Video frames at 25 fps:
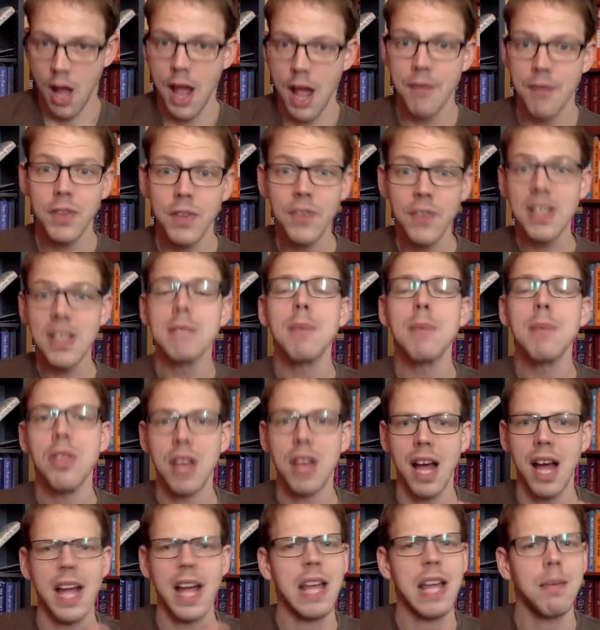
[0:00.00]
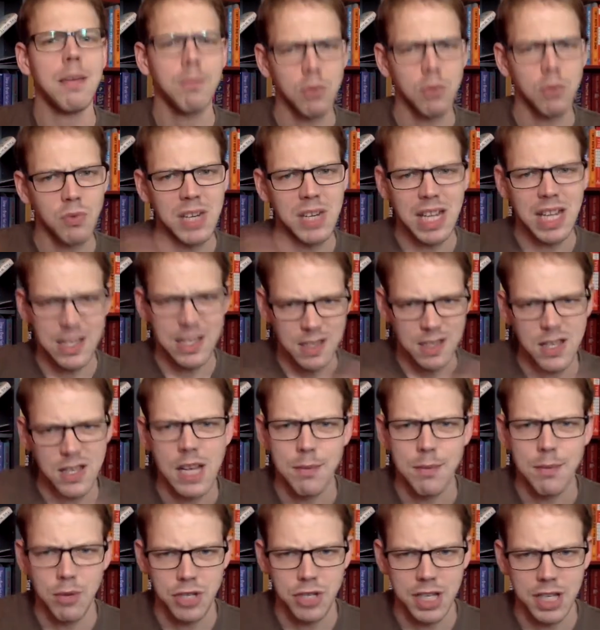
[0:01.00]
For the first month, I was reading it as a
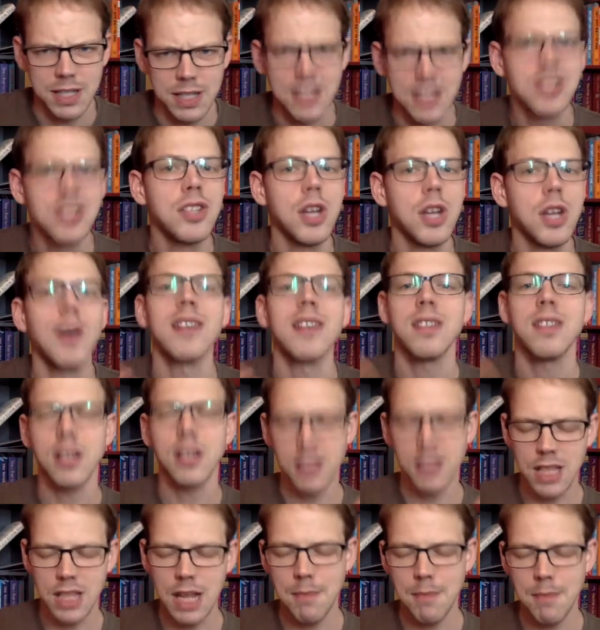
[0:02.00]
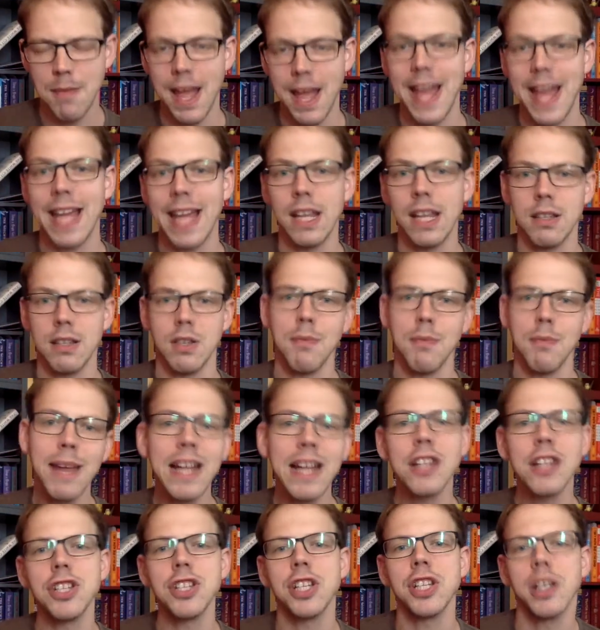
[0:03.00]
side project, as you know. I started it in May, and so May
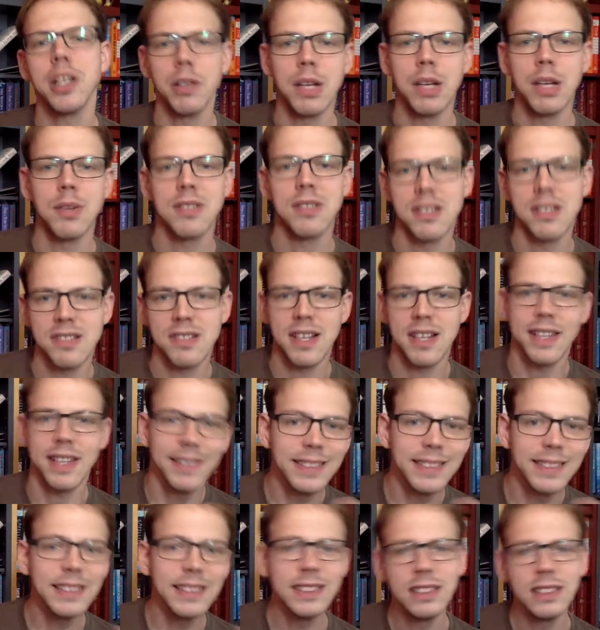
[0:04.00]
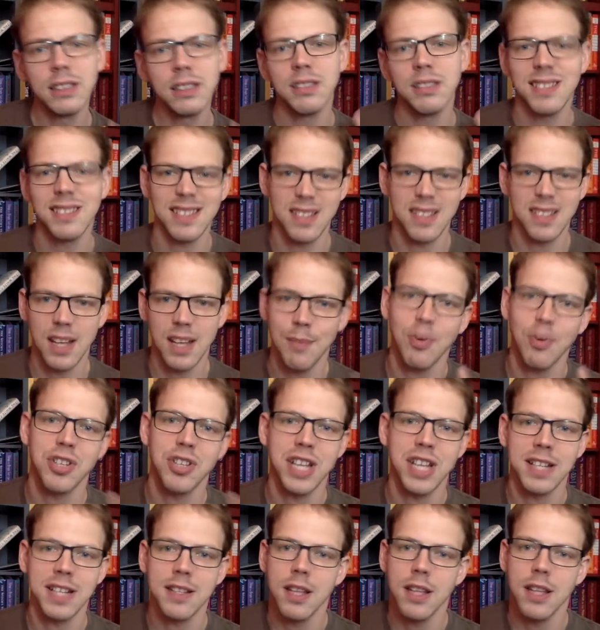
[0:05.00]
and June, I was just like, just a side
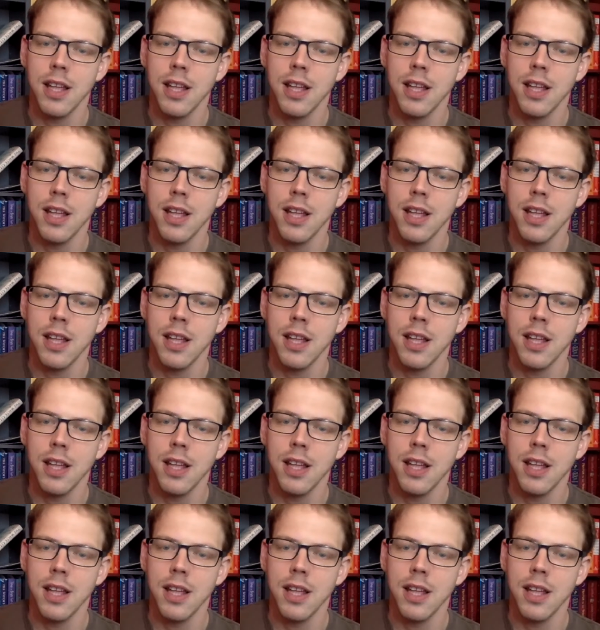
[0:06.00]
project.